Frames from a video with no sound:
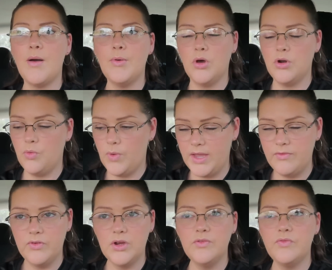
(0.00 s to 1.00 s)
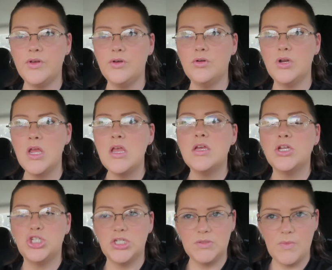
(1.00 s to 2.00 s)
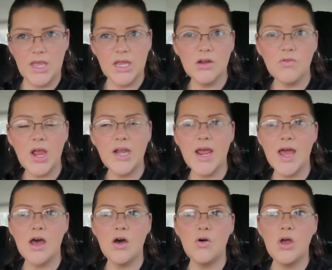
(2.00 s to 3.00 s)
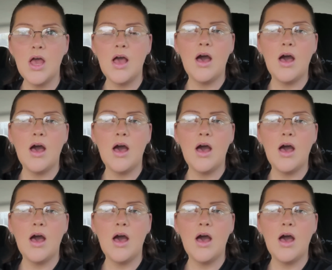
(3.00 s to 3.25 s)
i'm gonna wait for your food she's making it right now